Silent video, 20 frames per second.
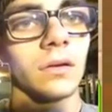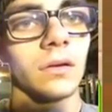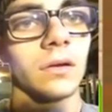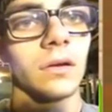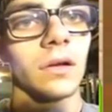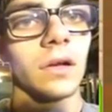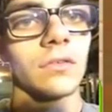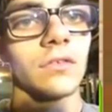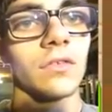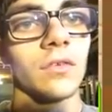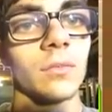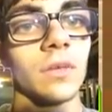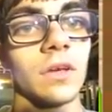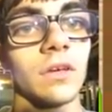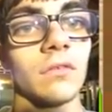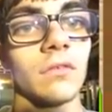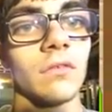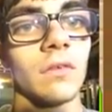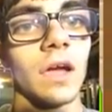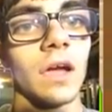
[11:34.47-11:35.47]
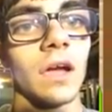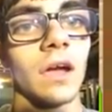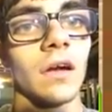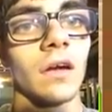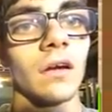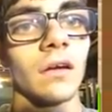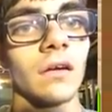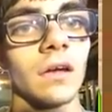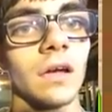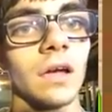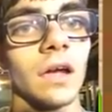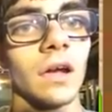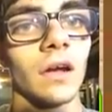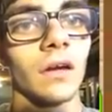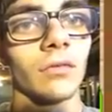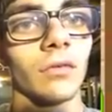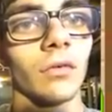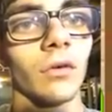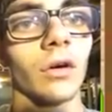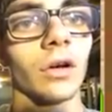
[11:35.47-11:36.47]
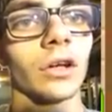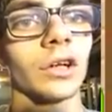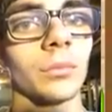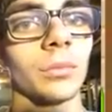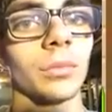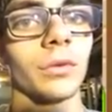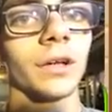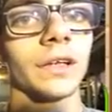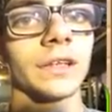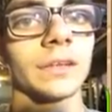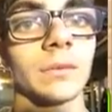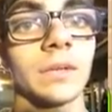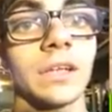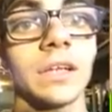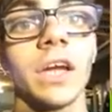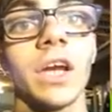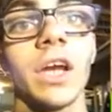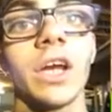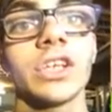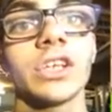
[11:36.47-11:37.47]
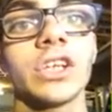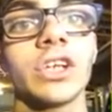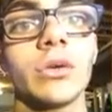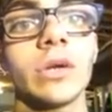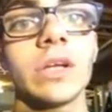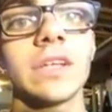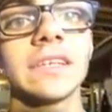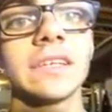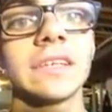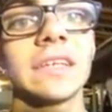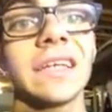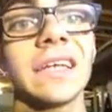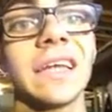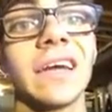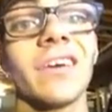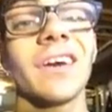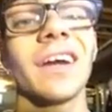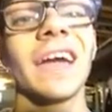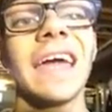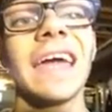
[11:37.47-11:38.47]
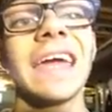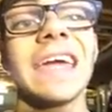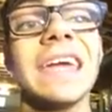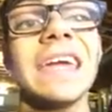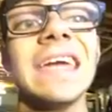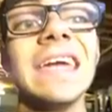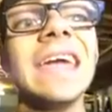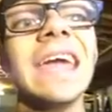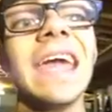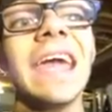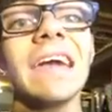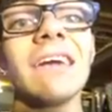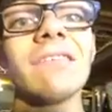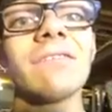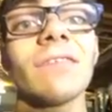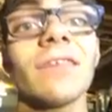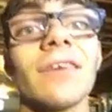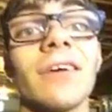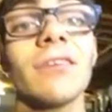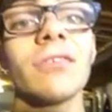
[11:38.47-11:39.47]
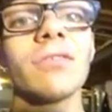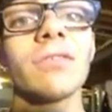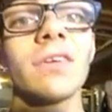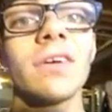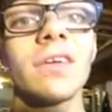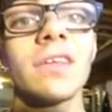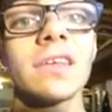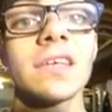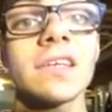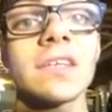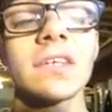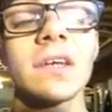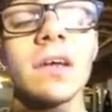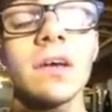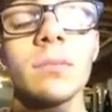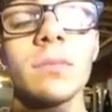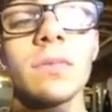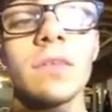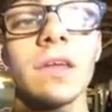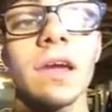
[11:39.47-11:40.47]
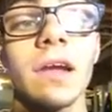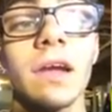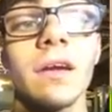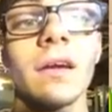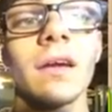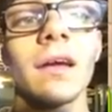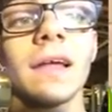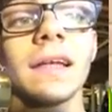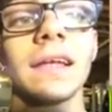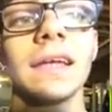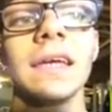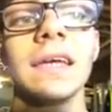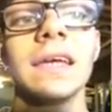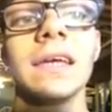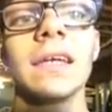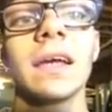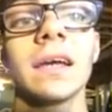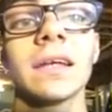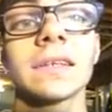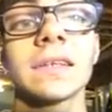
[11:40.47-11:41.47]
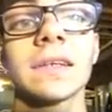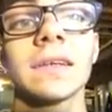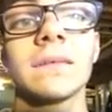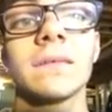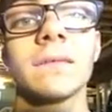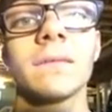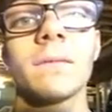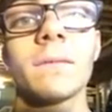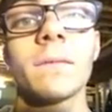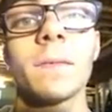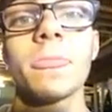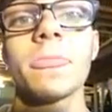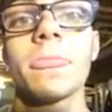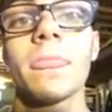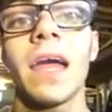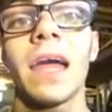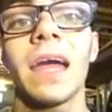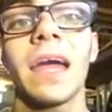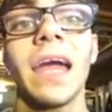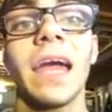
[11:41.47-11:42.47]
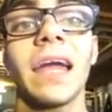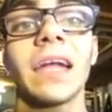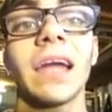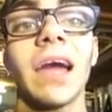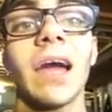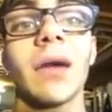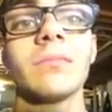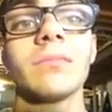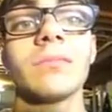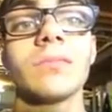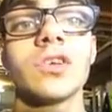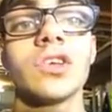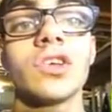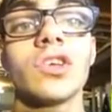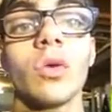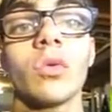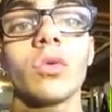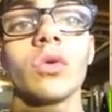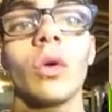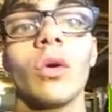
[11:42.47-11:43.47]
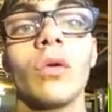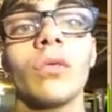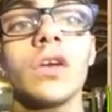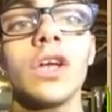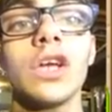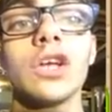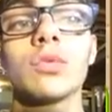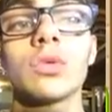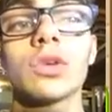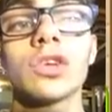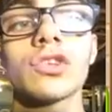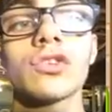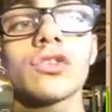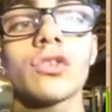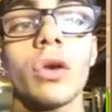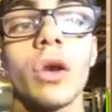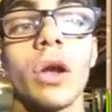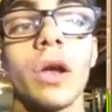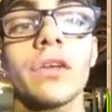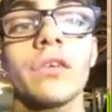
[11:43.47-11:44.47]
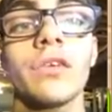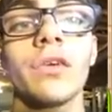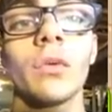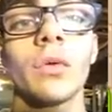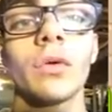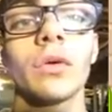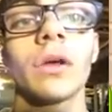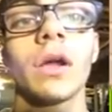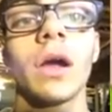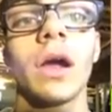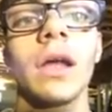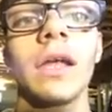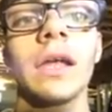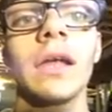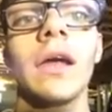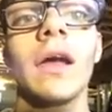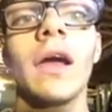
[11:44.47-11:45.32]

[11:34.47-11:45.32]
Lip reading: You have to be very careful on your placement. So you can see there, he can't fit a 5th sub there, and he doesn't... And I don't know if he was trying to or not,